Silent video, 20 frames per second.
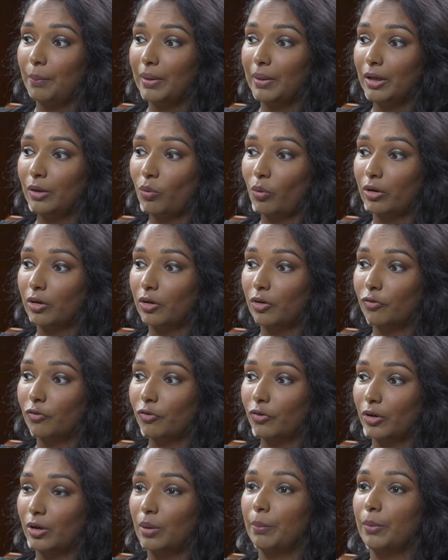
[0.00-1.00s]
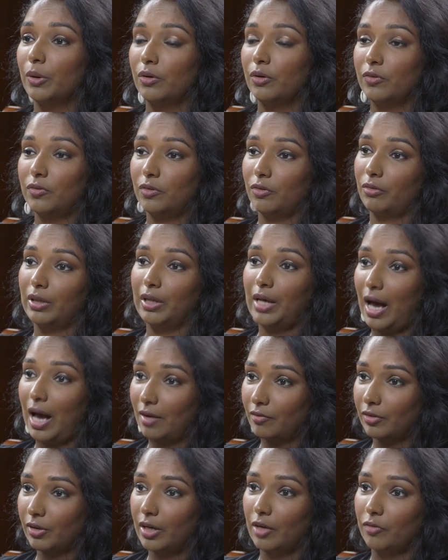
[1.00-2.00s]
in order for communities to really
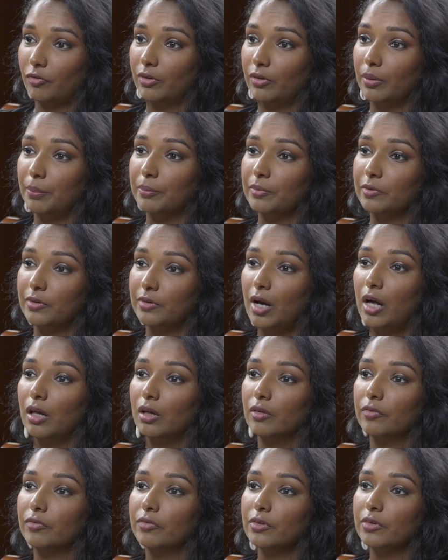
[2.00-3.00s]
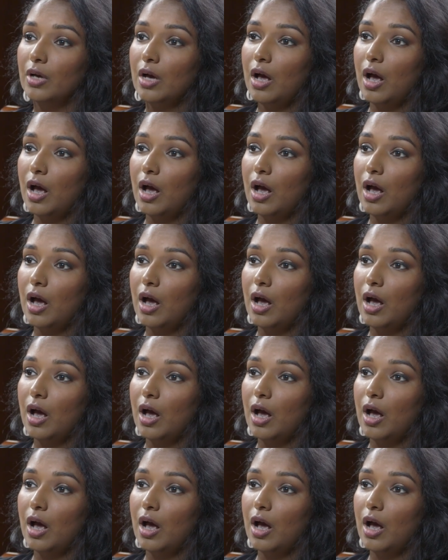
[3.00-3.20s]
advocate for themselves.